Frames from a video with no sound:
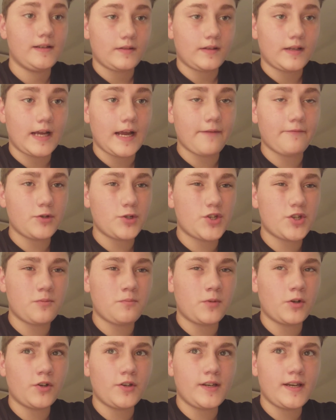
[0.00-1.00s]
And there's
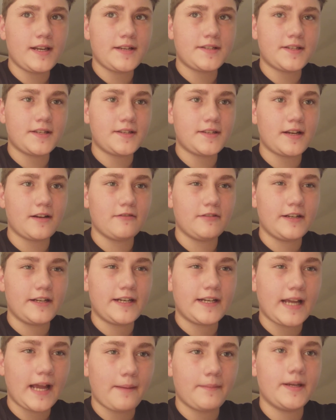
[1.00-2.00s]
some unnecessary
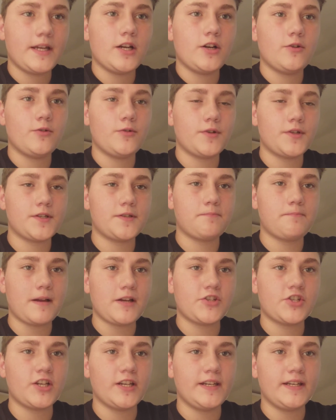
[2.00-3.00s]
cameos,
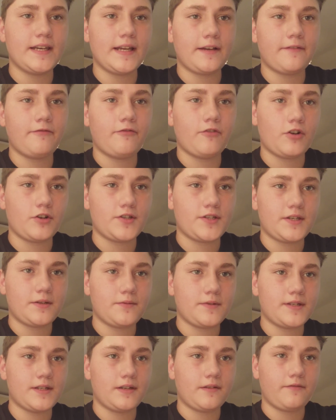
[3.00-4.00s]
especially Nick Frost. He
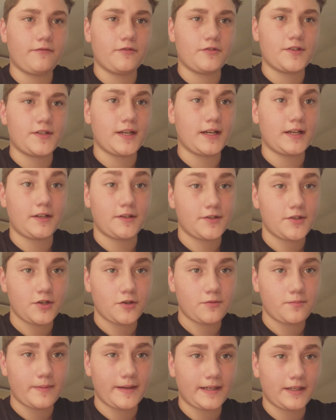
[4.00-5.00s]
was in it for a second, so
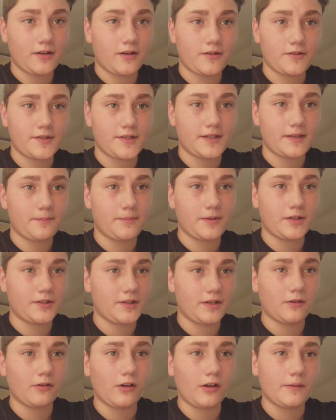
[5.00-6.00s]
is Big Nasty, but I
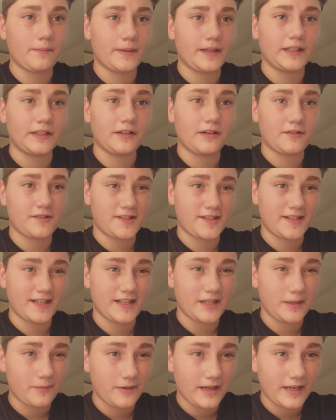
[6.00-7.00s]
don't like Big Nasty
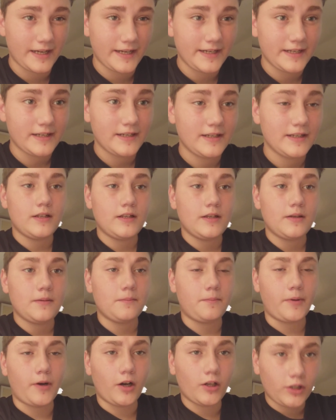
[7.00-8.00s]
anyway.
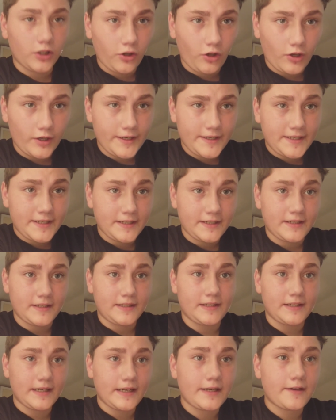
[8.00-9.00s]
But I like
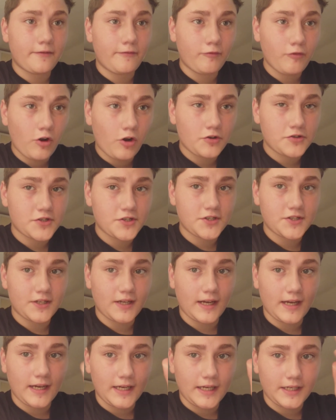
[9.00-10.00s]
Nick Frost,
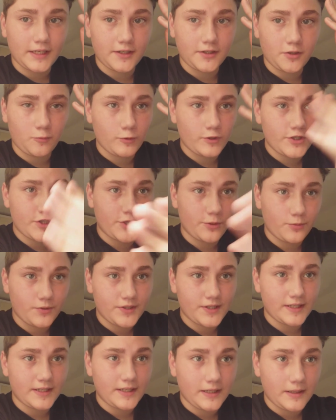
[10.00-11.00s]
and I wish he
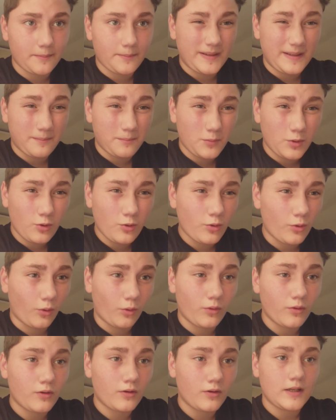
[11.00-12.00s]
was in it a bit more.
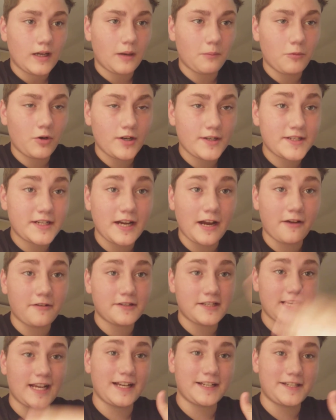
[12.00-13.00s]
And what his
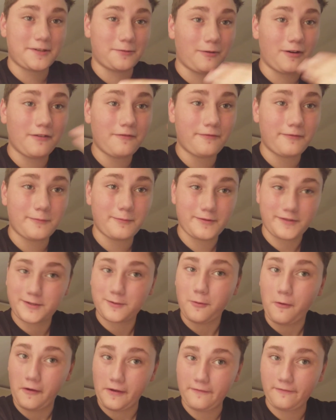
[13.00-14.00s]
character had to offer was
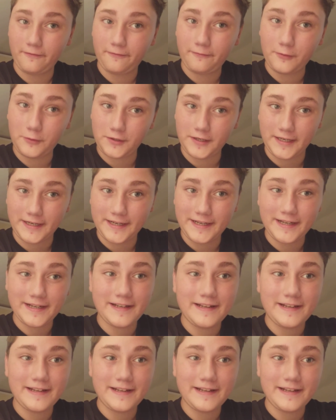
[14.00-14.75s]
quite funny.